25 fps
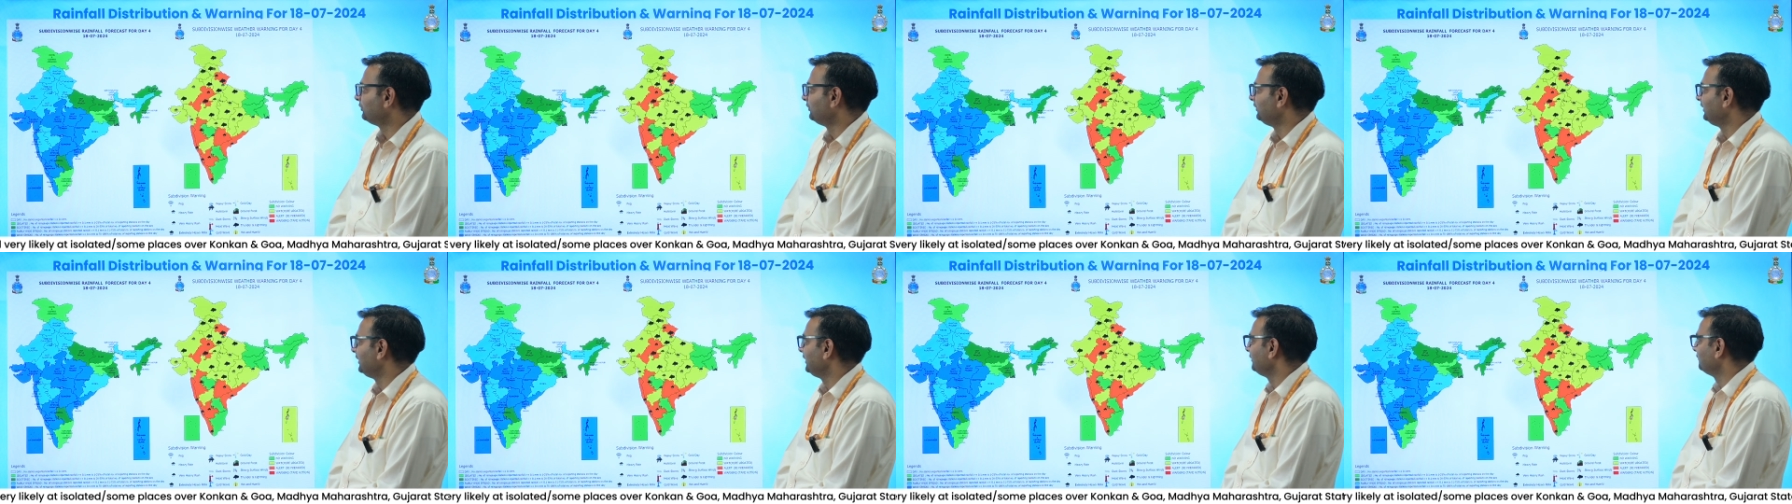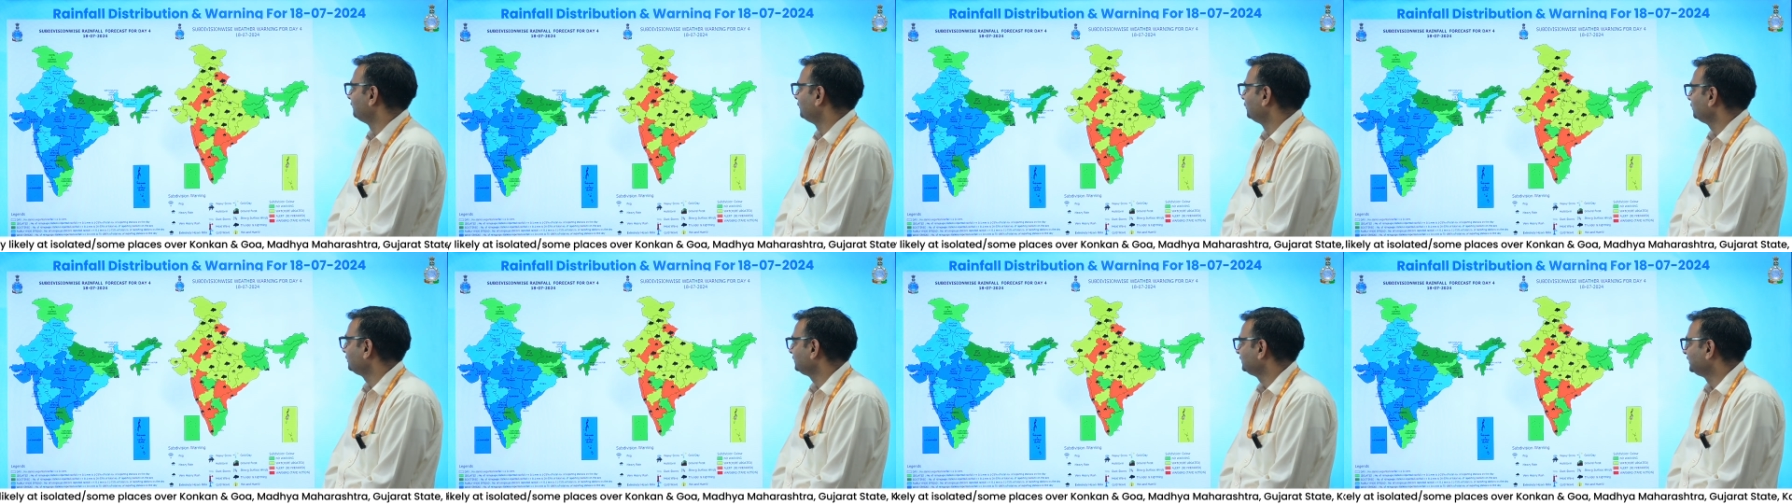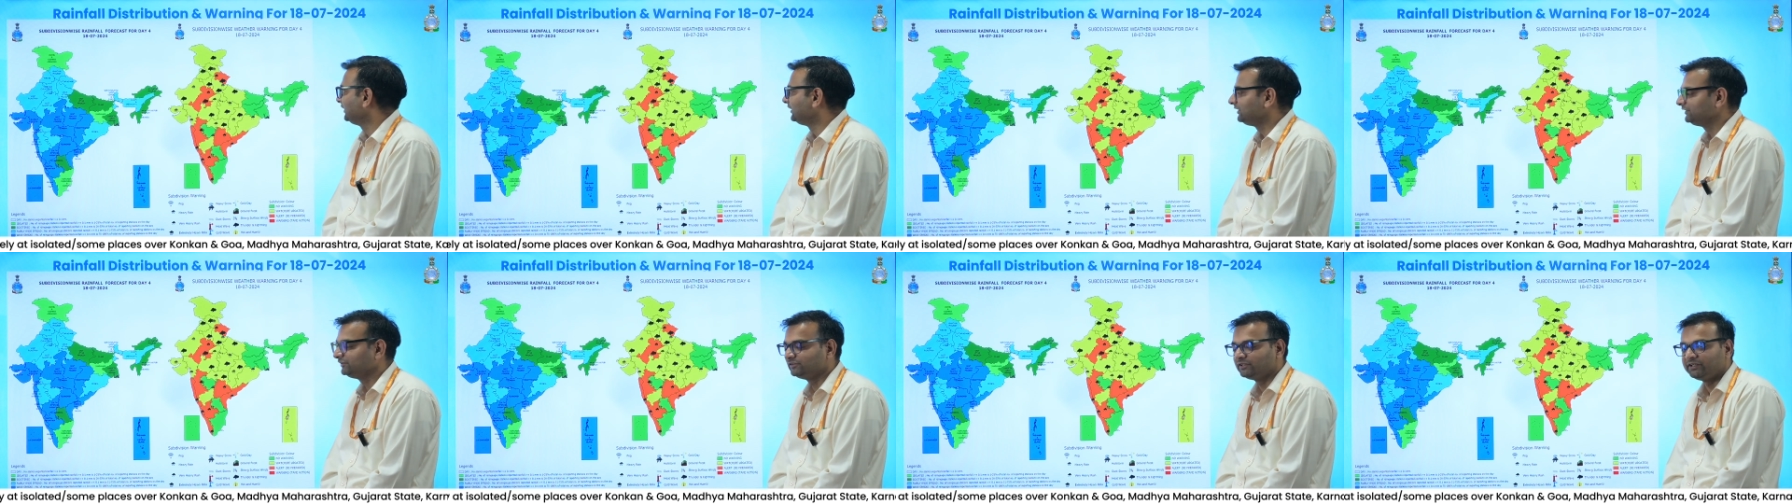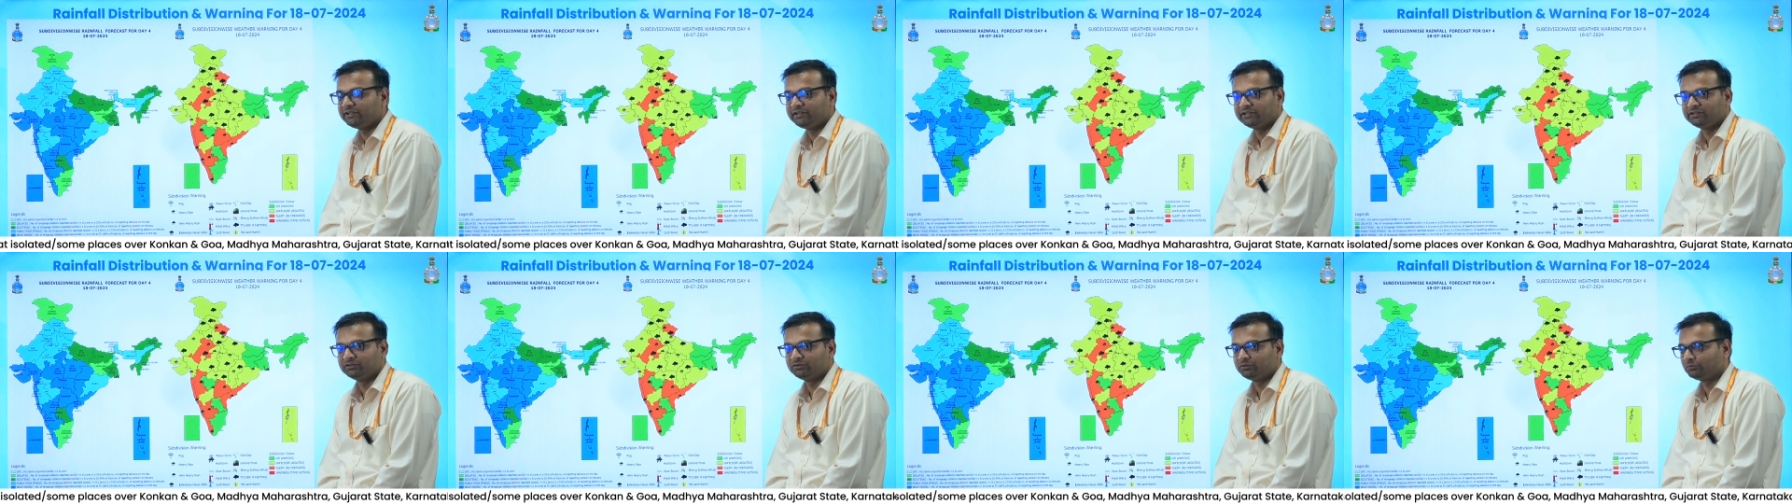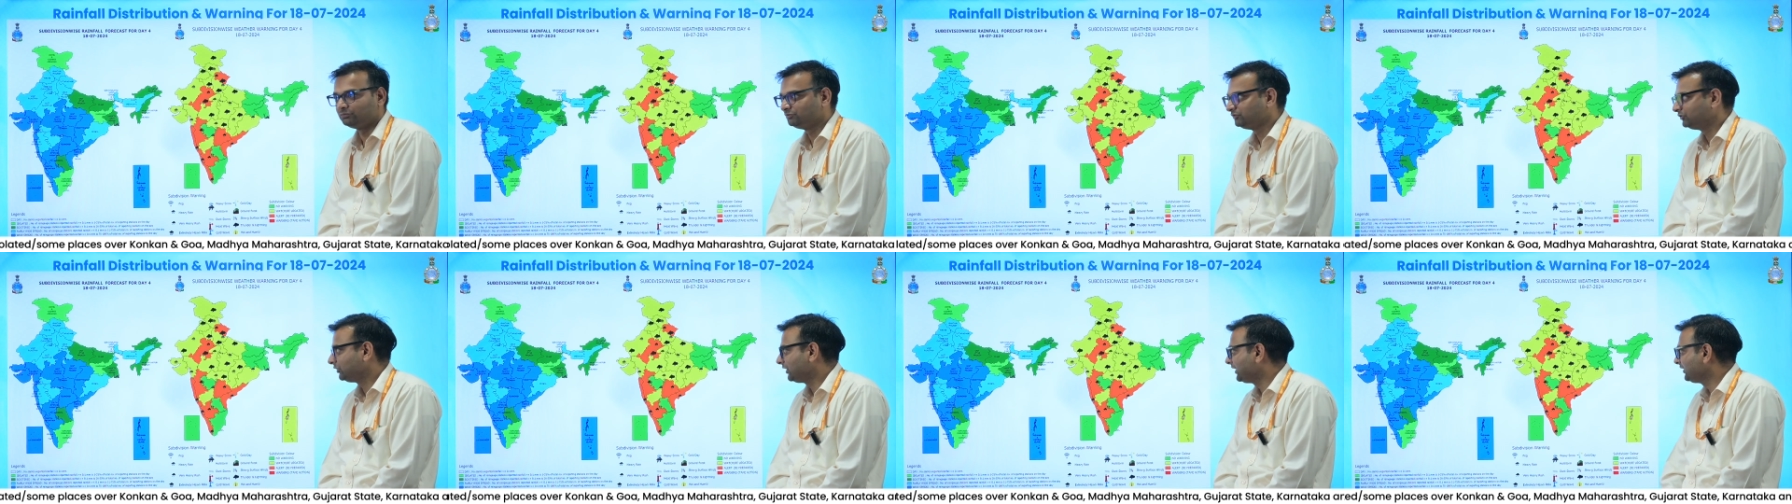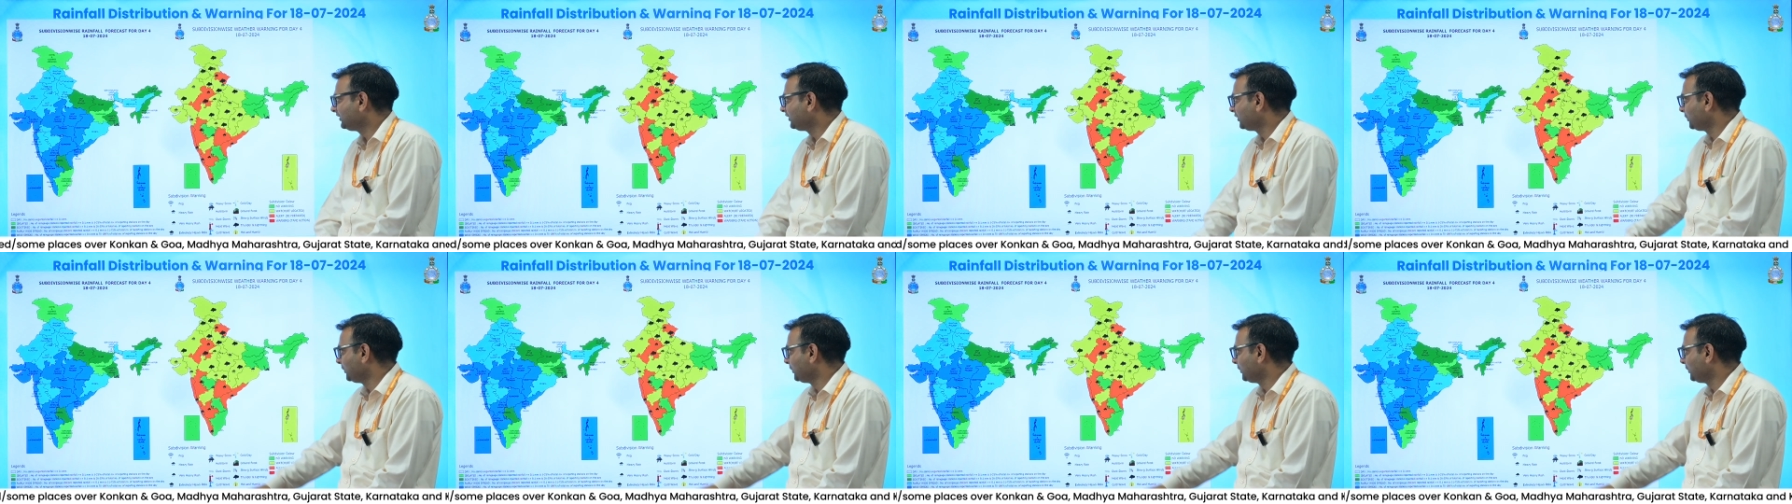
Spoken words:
on day 4, that is 18th of July.